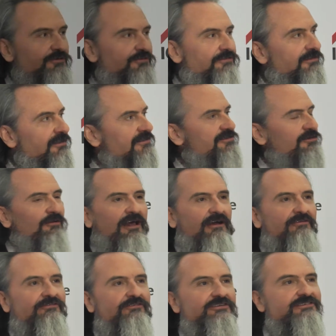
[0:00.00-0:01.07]
It's all
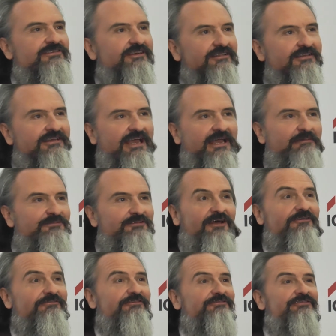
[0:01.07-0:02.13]
over, isn't it? The game's
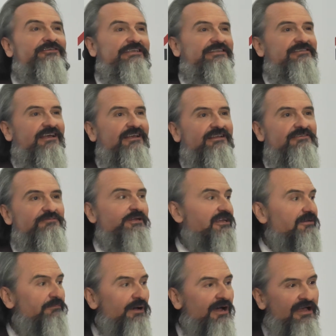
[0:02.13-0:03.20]
over for retailers. We
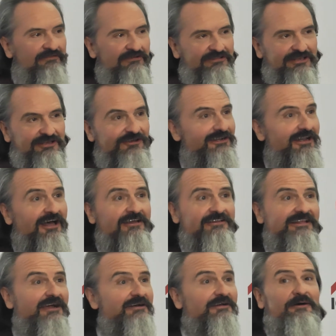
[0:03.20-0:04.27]
can buy everything online
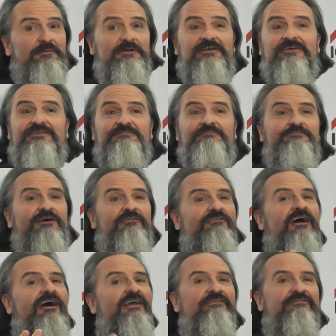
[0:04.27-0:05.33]
now, can't we? We can
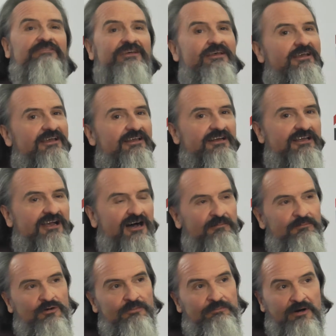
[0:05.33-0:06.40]
arrive in a
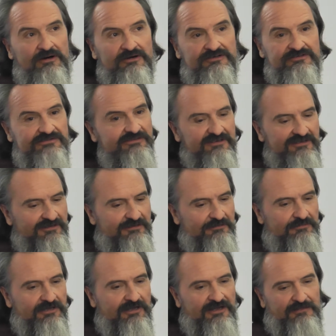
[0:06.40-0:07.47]
cardboard box,
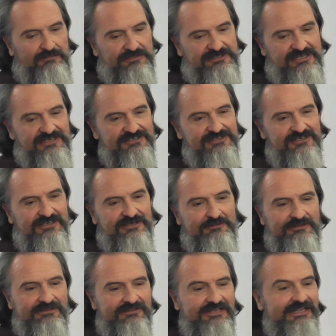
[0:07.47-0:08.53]
potentially
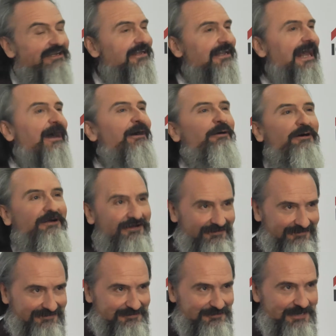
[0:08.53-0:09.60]
within an hour.
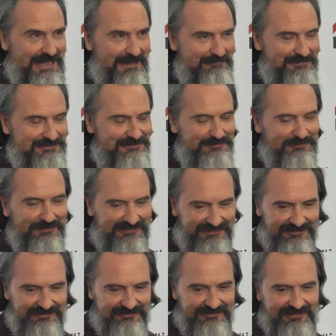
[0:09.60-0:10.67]
That's what Amazon are
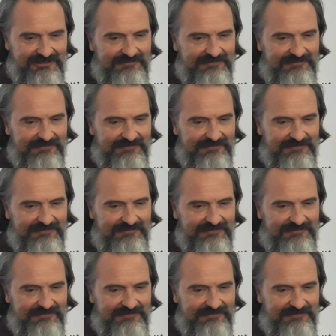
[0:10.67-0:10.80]
working on.